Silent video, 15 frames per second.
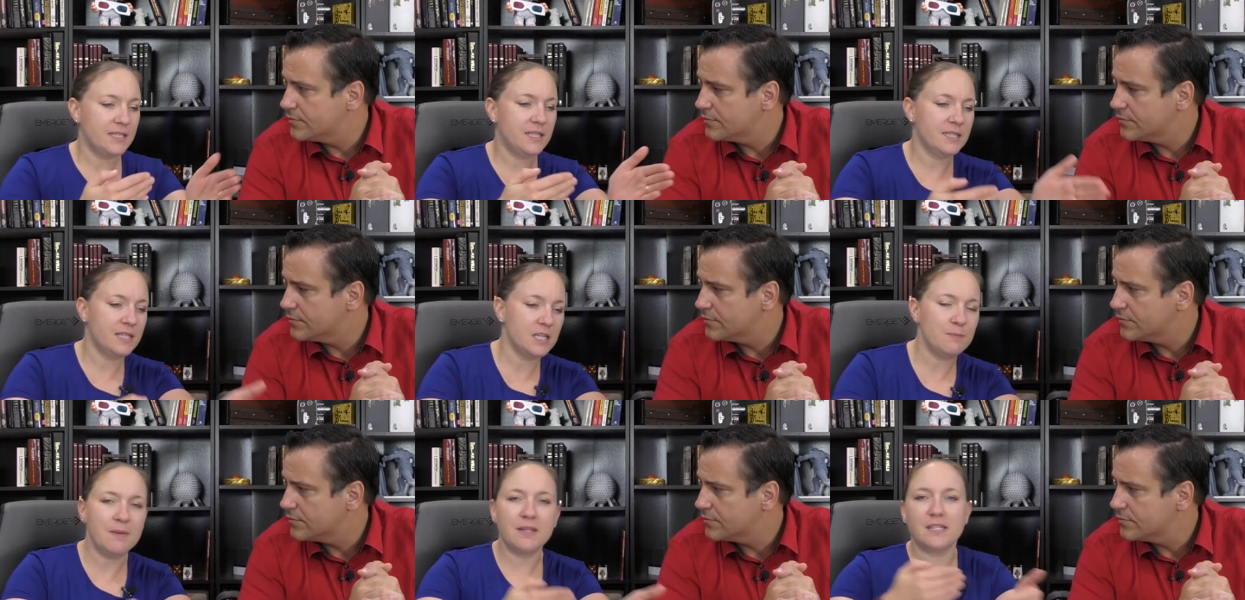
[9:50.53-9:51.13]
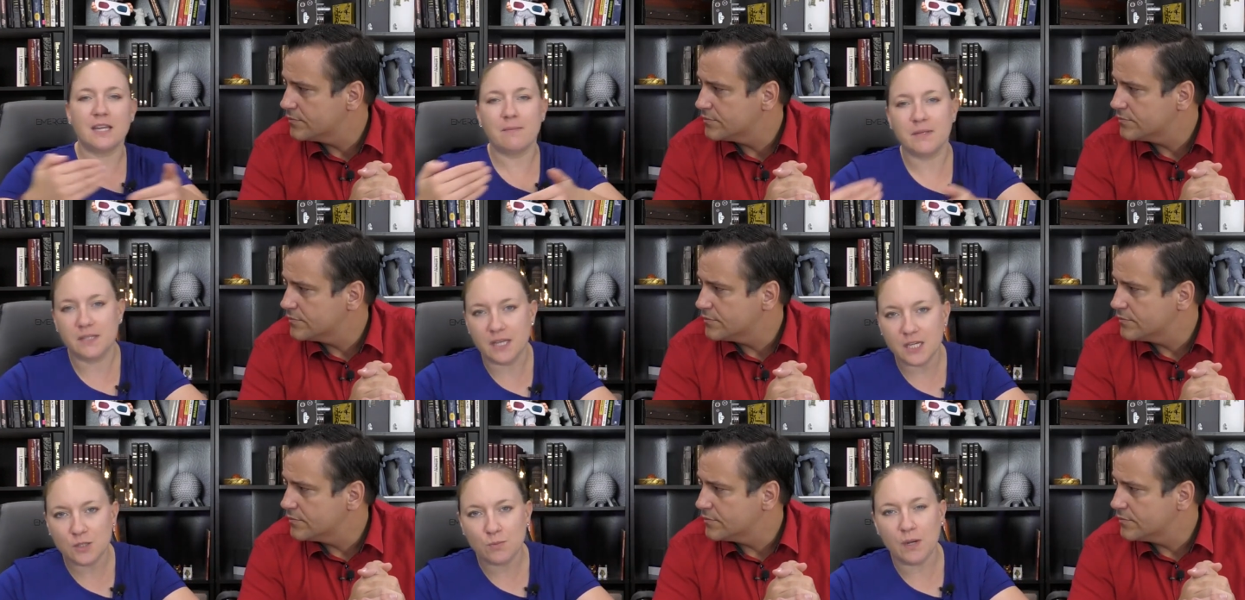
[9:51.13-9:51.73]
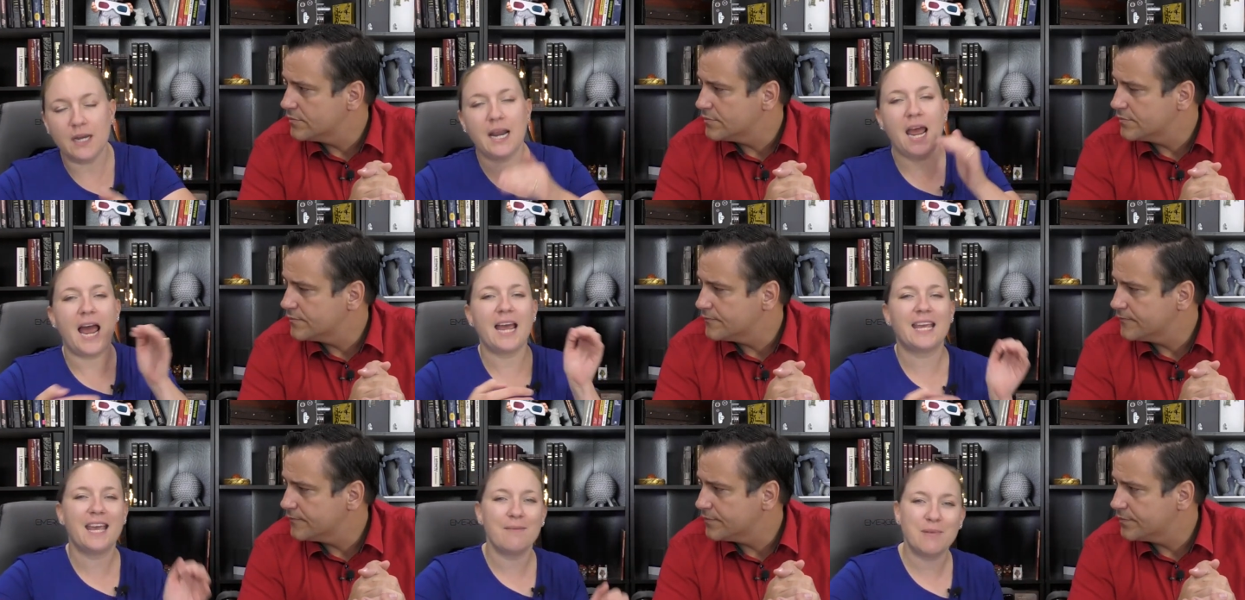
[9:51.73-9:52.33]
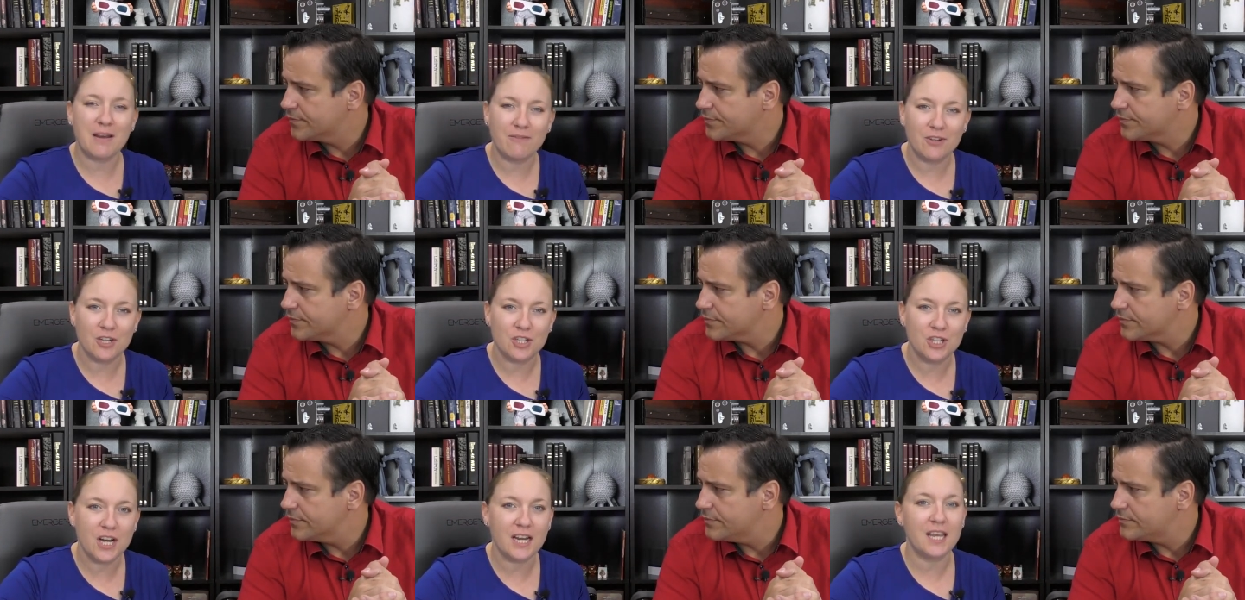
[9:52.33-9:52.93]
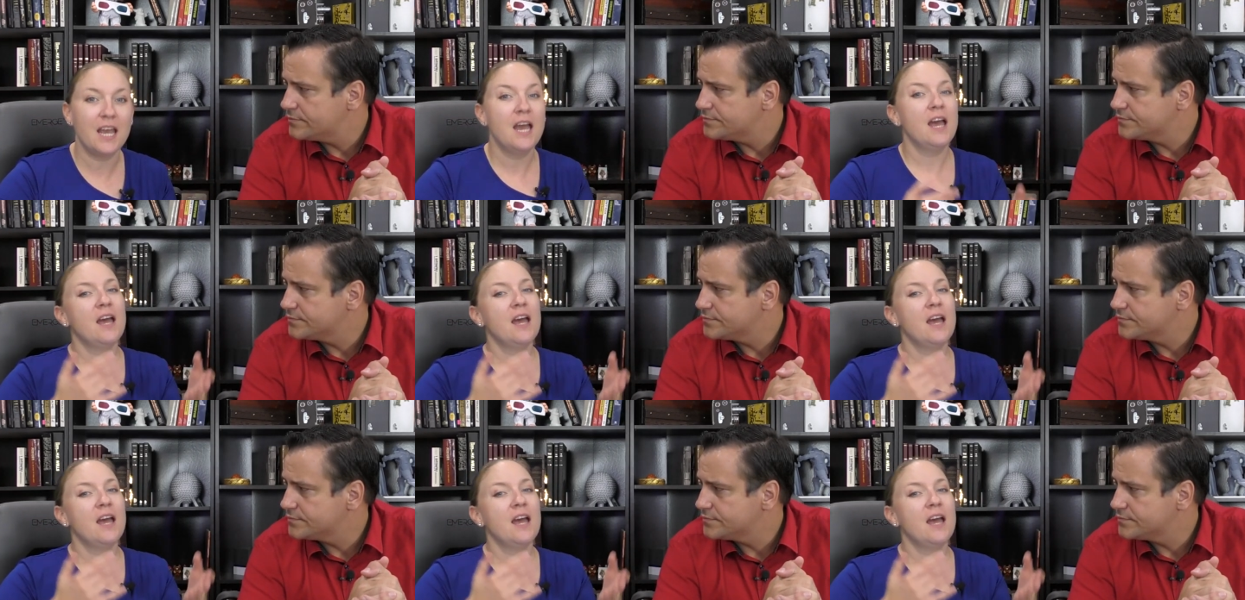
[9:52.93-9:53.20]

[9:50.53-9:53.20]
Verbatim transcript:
Speaker 1: Does this mean the same as this one? I kept having to check